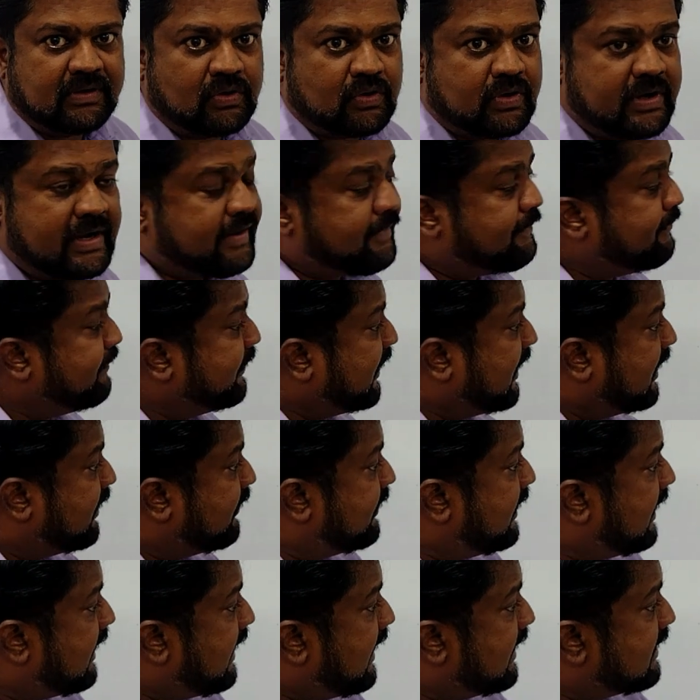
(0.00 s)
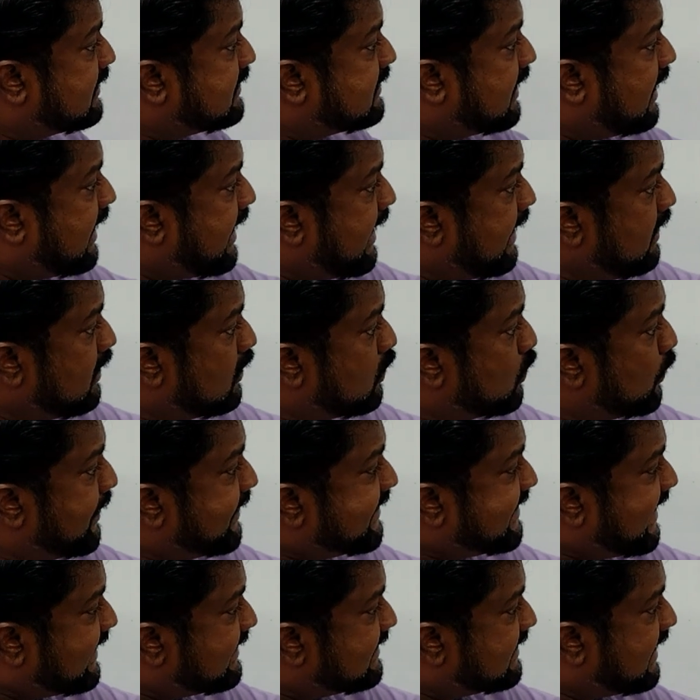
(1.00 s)
okay? Whereas L2
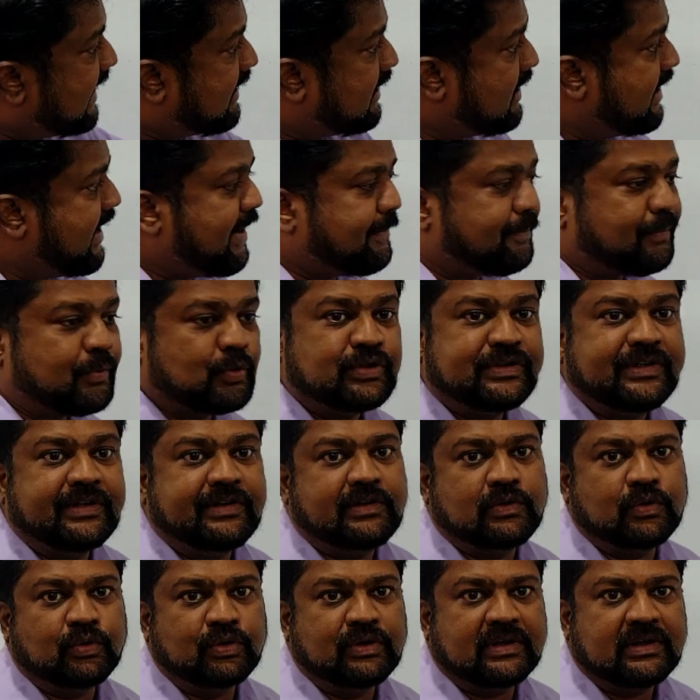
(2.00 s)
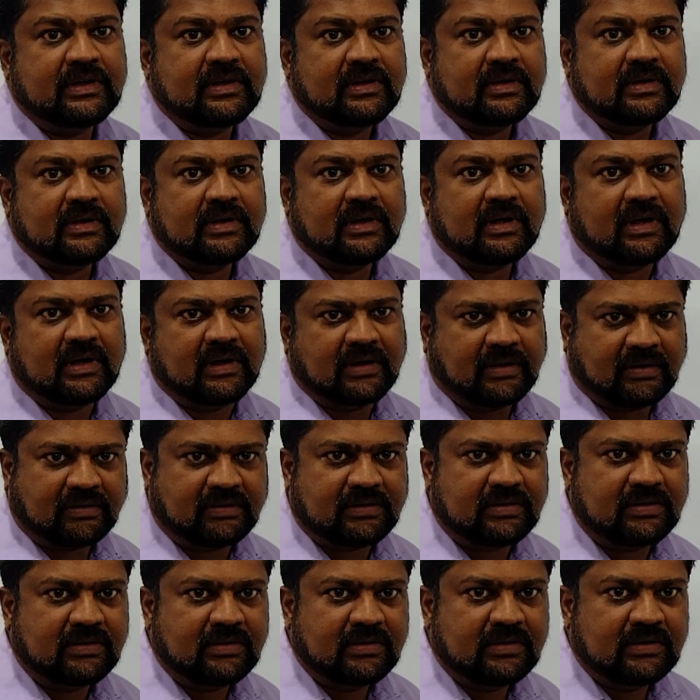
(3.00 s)
is exactly opposite to the
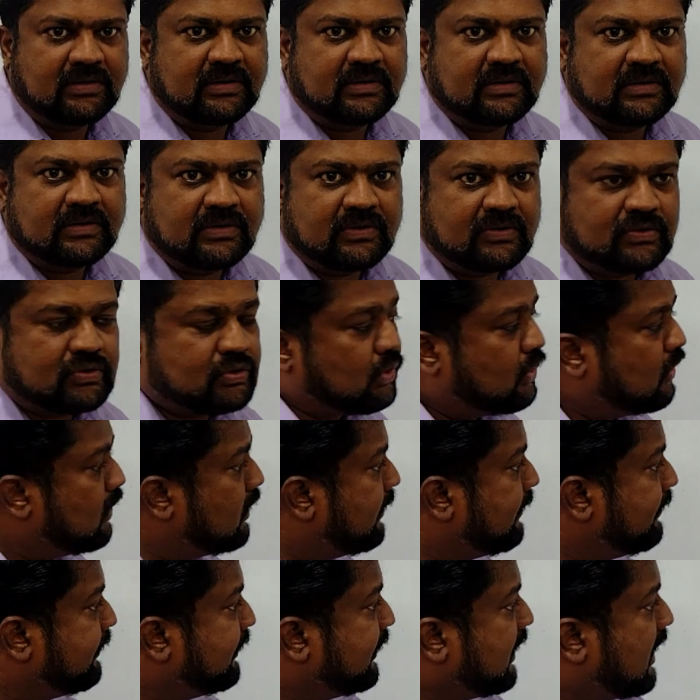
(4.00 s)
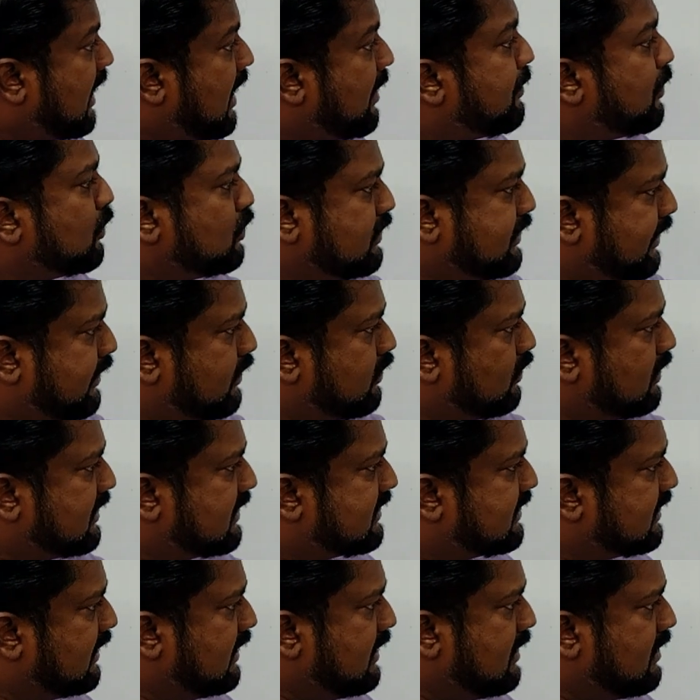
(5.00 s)
Earth, so opposite to the
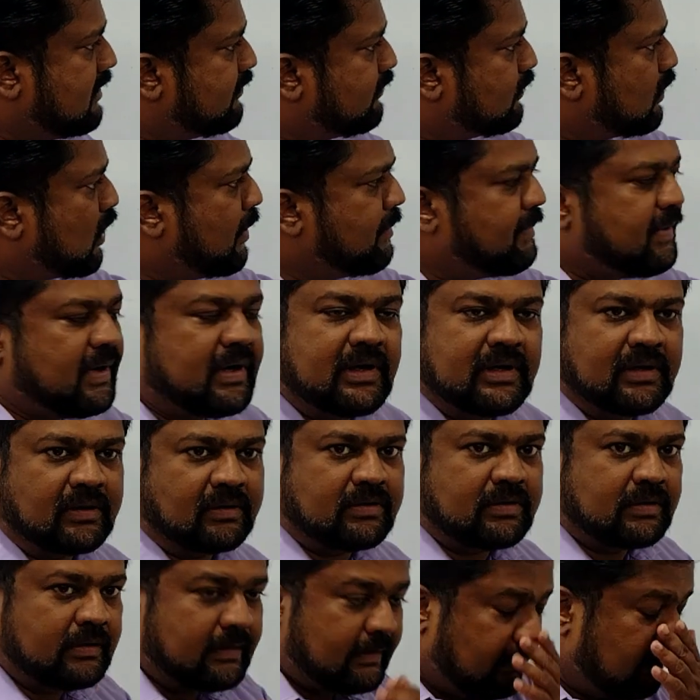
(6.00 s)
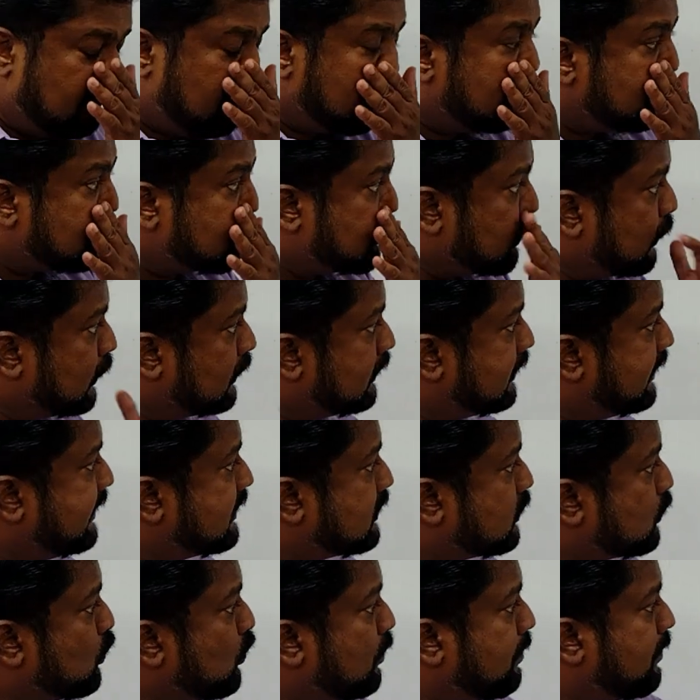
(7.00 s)
Sun from Earth. So
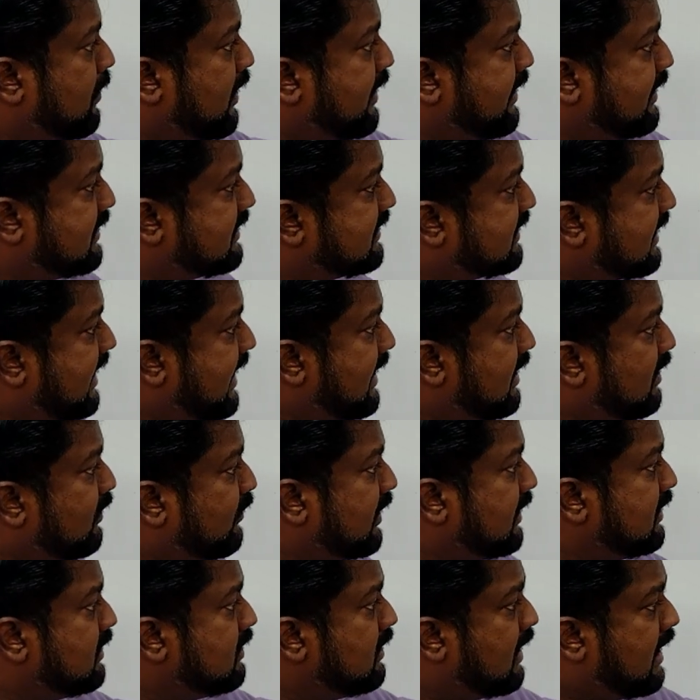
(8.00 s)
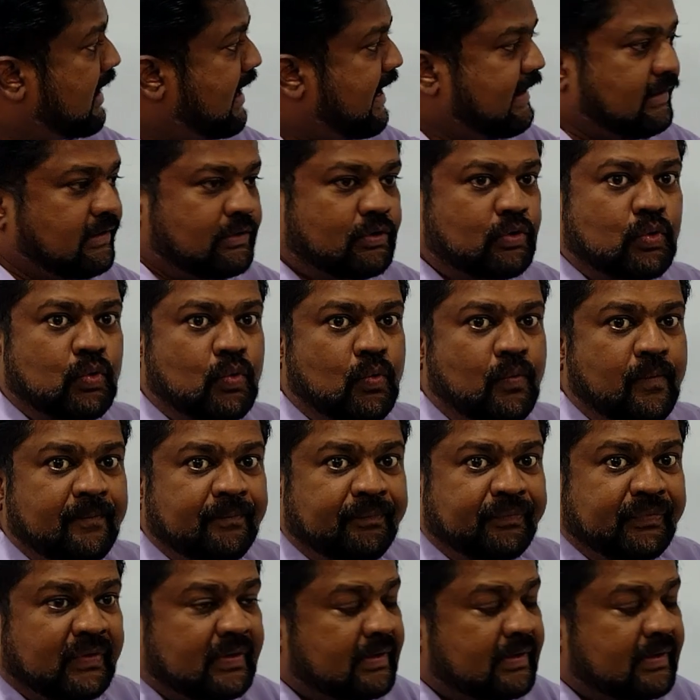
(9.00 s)
these two points, L1, L2.